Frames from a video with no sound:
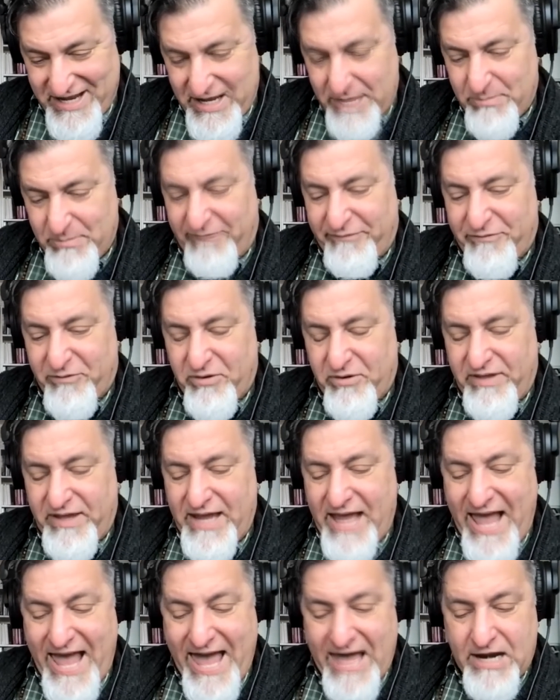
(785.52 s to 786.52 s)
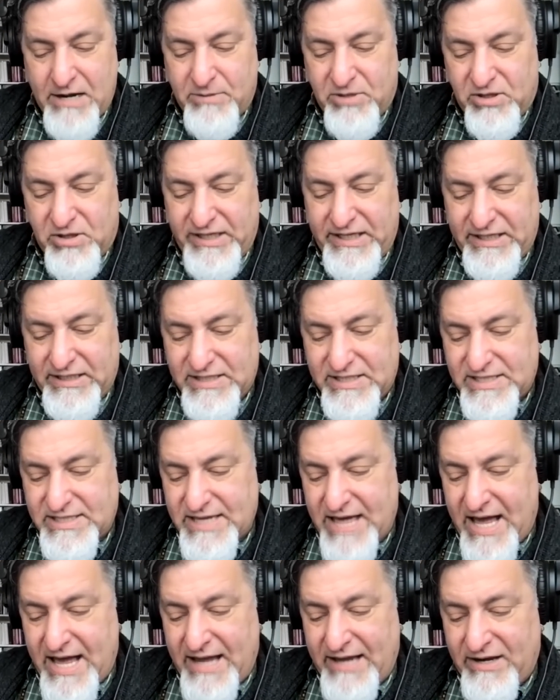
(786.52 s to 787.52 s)
before the animal
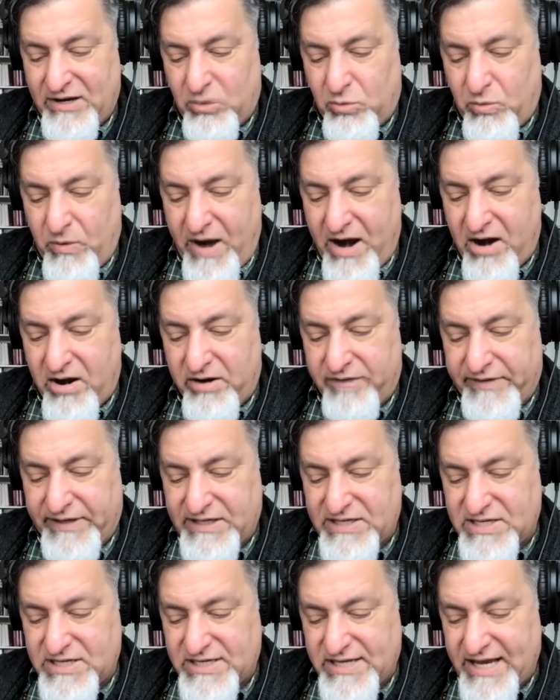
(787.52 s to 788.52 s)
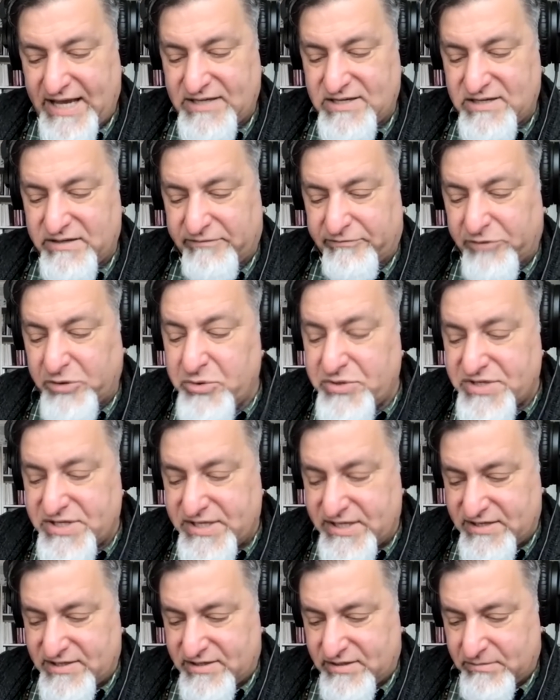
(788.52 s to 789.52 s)
inside aware of extensive root
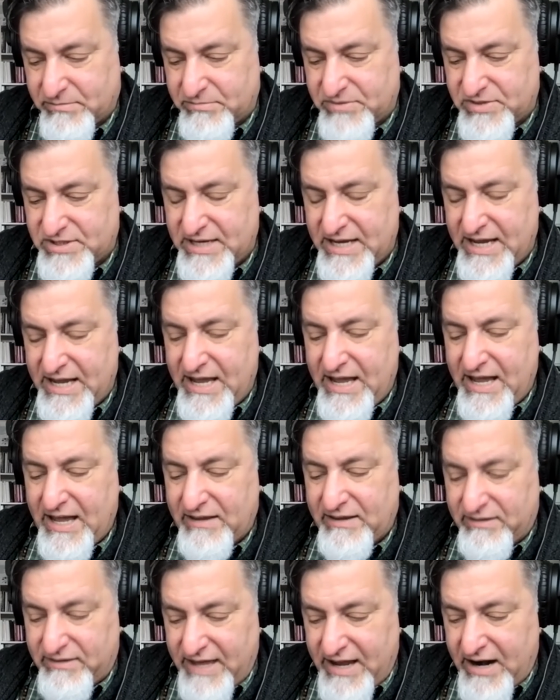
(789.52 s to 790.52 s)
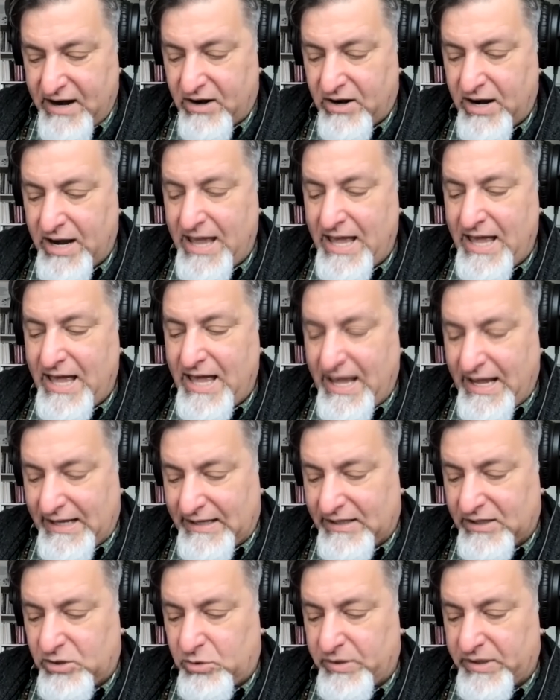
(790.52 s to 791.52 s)
systems, and their
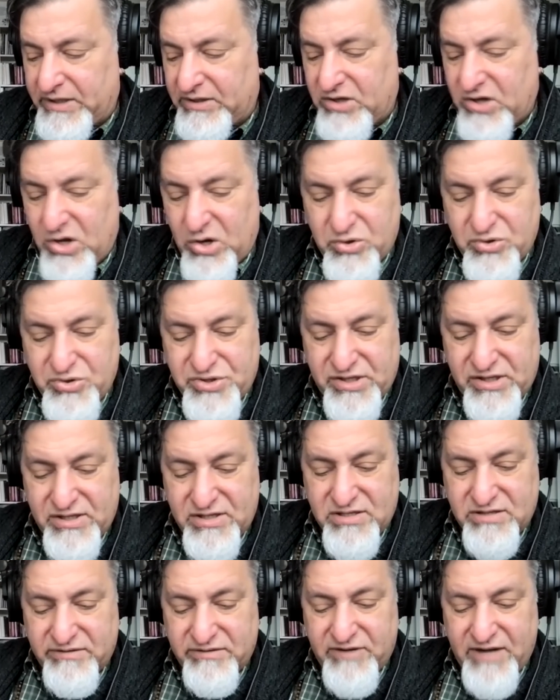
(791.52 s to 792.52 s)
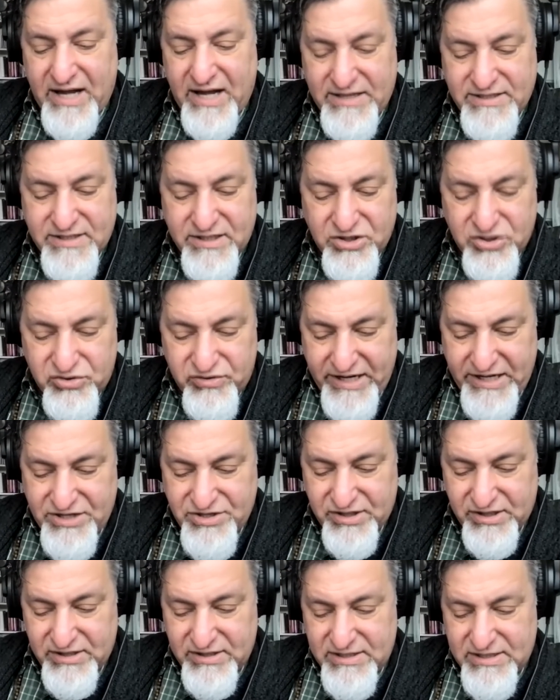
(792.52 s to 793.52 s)
eloquent oceans of
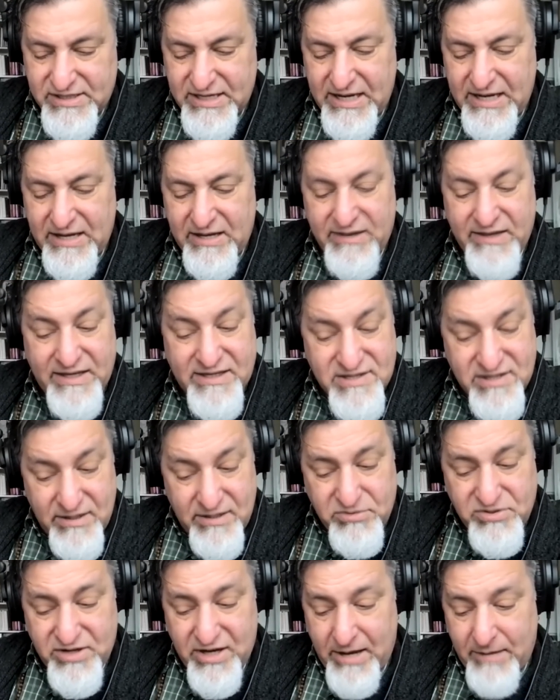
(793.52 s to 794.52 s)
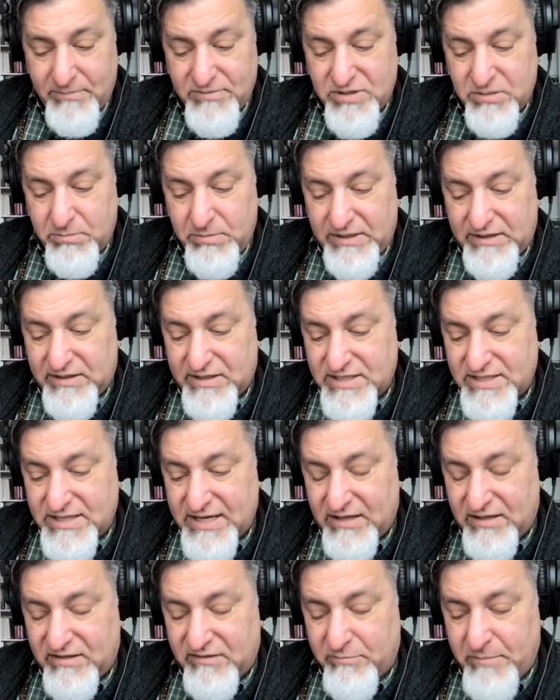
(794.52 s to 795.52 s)
concentrations that sometimes emit the
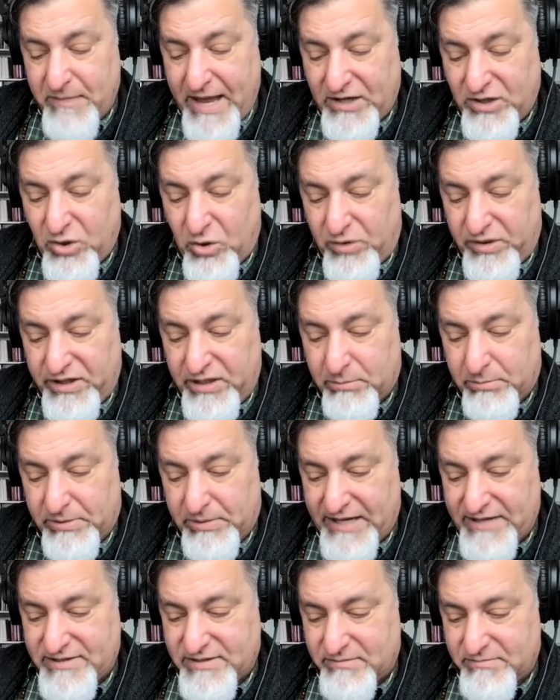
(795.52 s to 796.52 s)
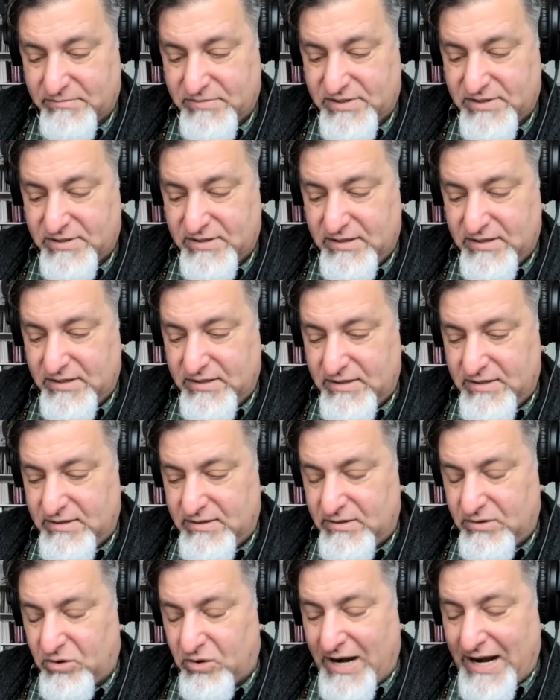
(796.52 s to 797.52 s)
scent of magnolia blossoms,
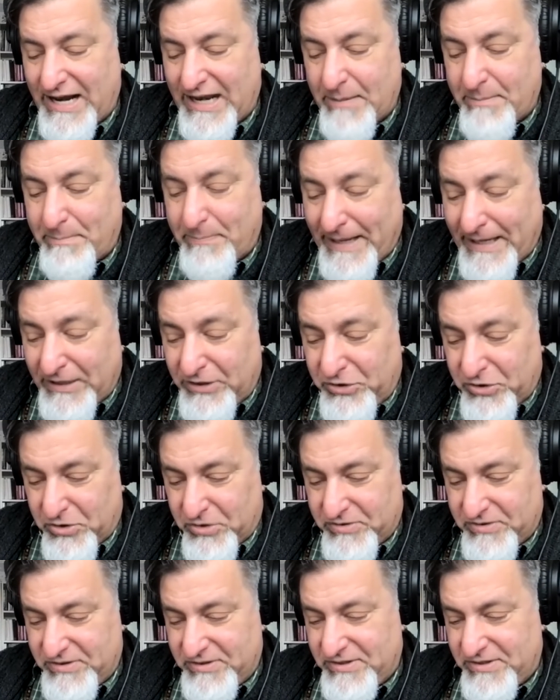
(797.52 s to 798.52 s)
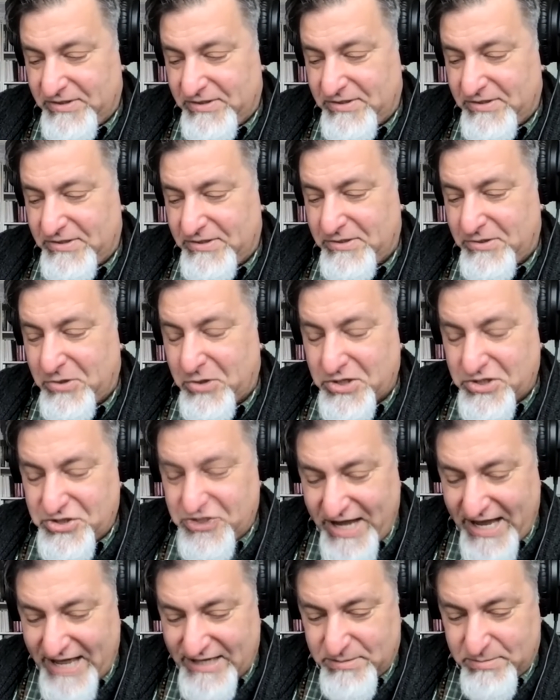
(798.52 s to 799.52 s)
or jalapeno, or
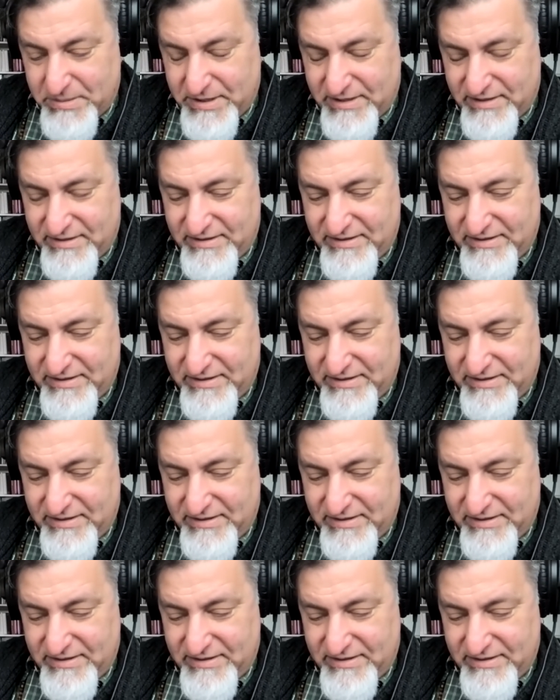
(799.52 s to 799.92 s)
jasmine.